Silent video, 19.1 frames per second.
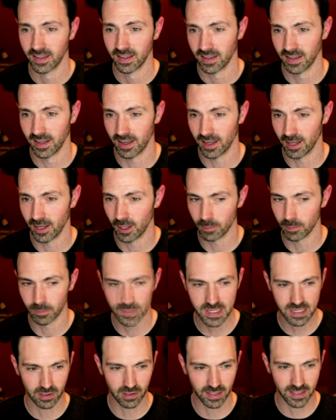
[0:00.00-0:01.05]
Um,
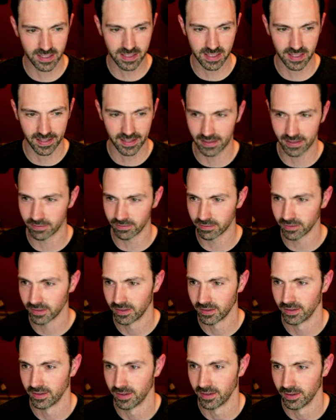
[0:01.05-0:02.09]
so let's kind of
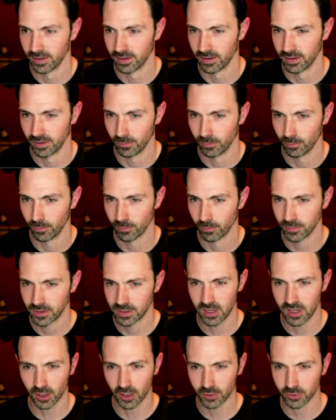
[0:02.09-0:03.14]

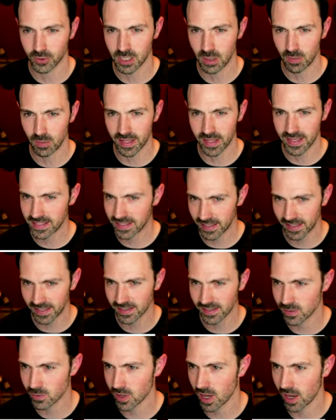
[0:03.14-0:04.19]
talk through some of these
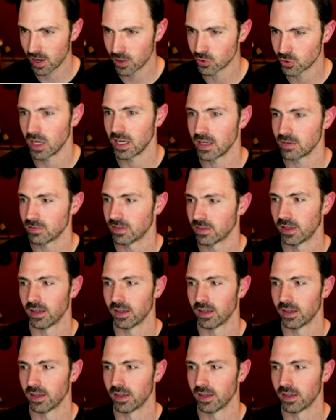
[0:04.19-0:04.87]
things to kind of drive.